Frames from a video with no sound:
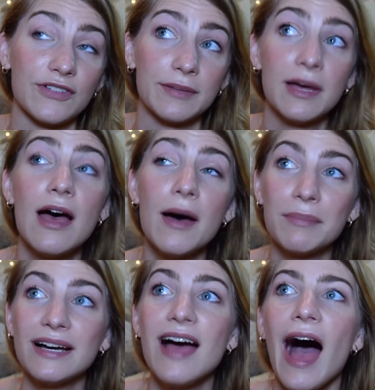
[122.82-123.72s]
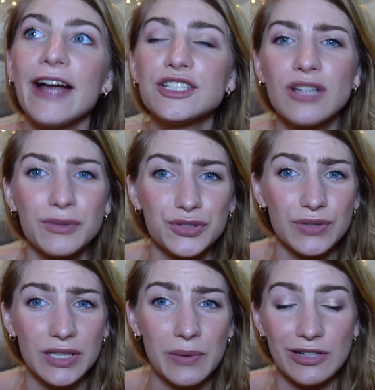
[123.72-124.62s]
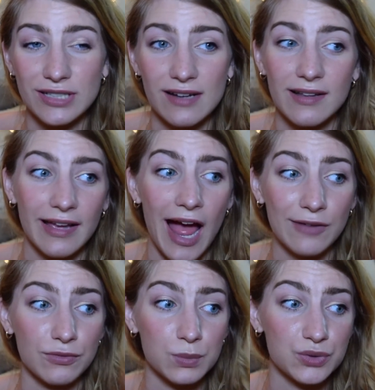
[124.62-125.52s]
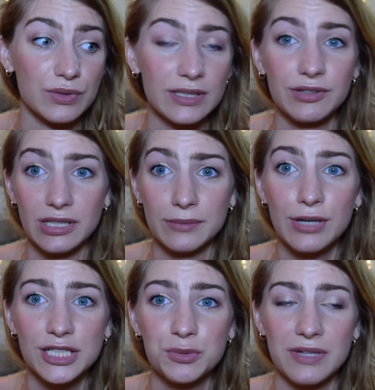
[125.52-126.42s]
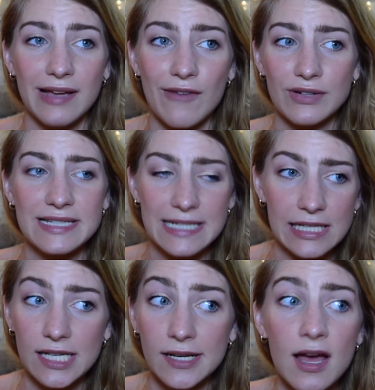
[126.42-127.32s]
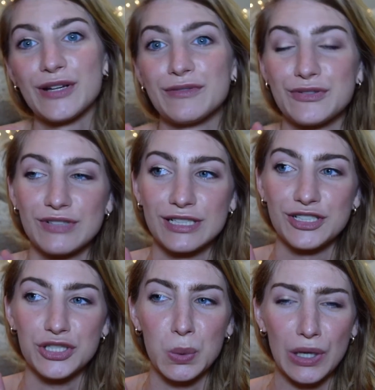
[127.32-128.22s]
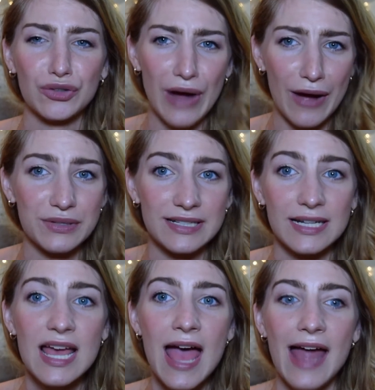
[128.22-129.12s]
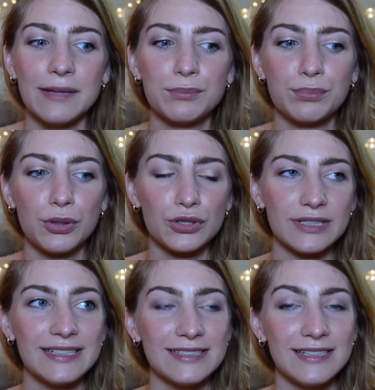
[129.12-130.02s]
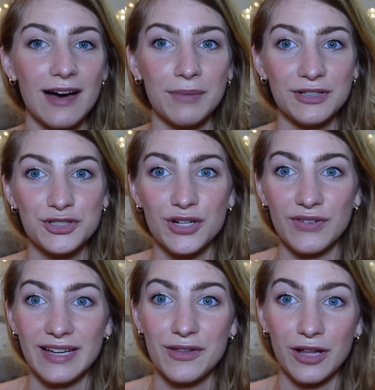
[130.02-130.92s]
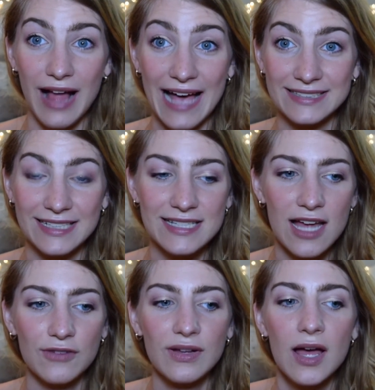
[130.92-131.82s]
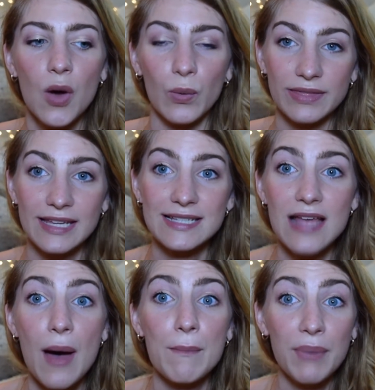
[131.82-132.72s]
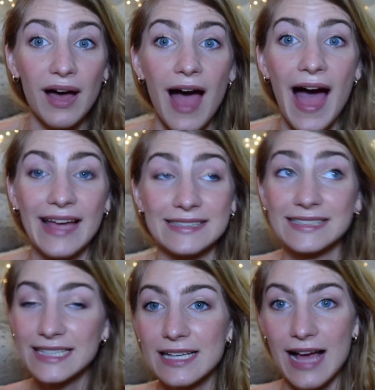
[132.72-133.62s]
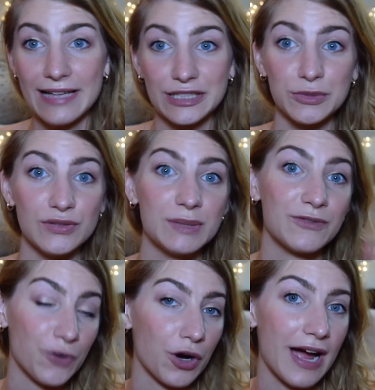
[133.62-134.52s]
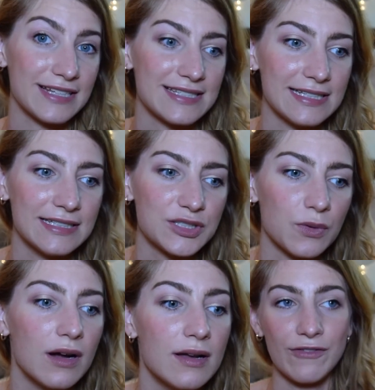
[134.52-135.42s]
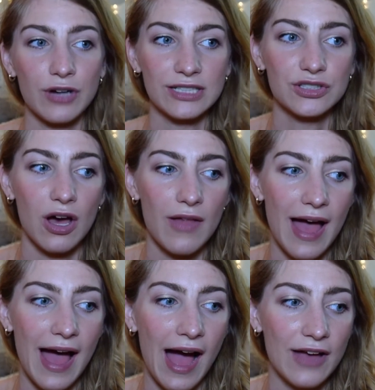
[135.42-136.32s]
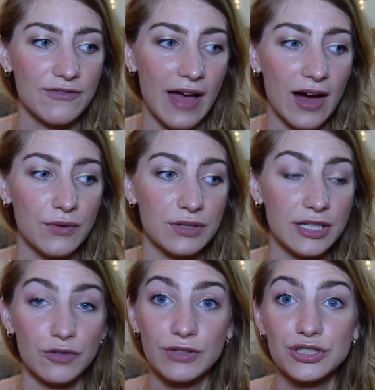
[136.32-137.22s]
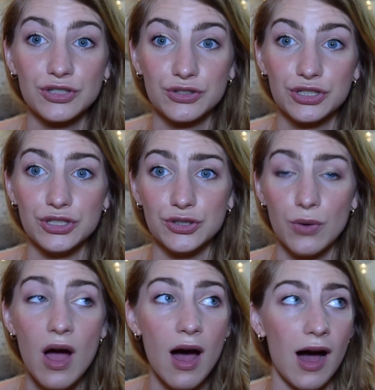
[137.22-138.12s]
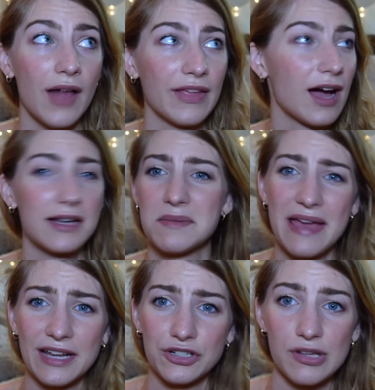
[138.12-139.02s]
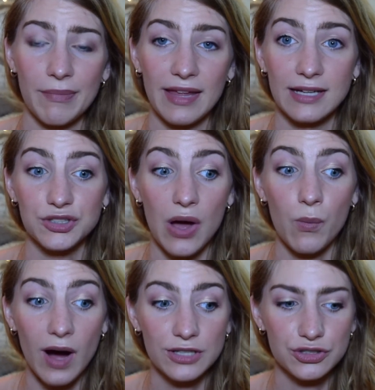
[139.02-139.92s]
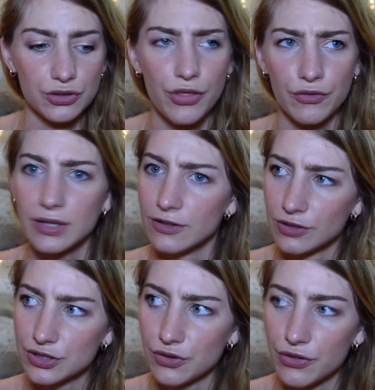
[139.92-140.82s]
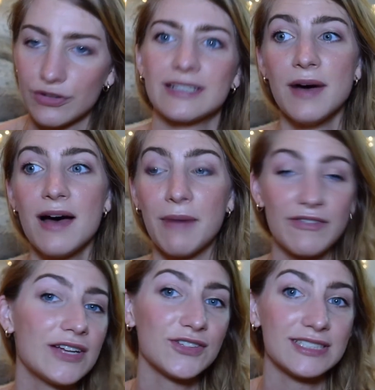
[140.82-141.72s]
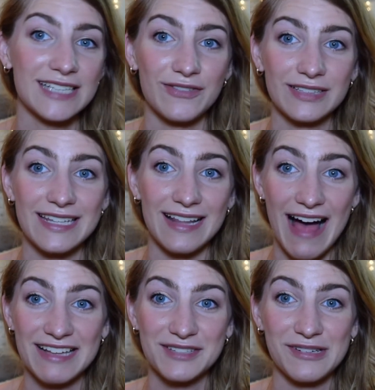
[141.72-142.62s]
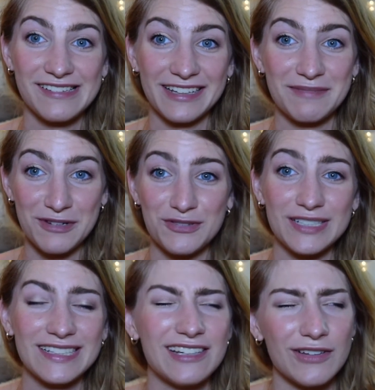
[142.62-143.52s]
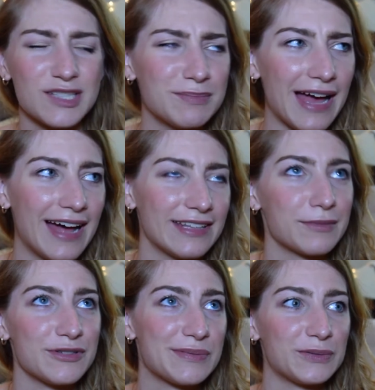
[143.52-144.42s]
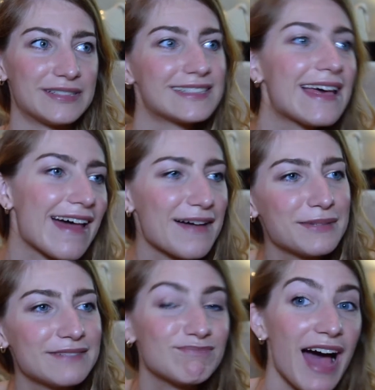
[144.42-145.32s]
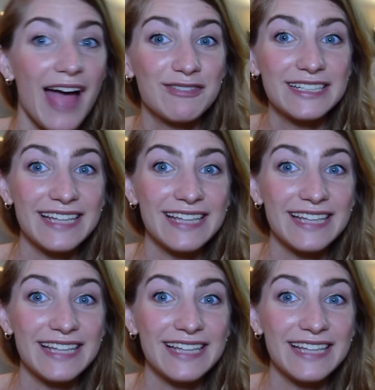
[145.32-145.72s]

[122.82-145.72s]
of him. But I just thought it was really well done. Like, I was really, really impressed with like every scene, and it was really just like well-rounded, and it pulled in a bunch of like the classic stuff with this. But I hadn't seen the classic movies before I had seen this one. After I saw that, I found the original two like on demand or something, so I watched the original three. My favorite is definitely the last one, like the most recent. I know that's bad, like most people wouldn't say that, but I really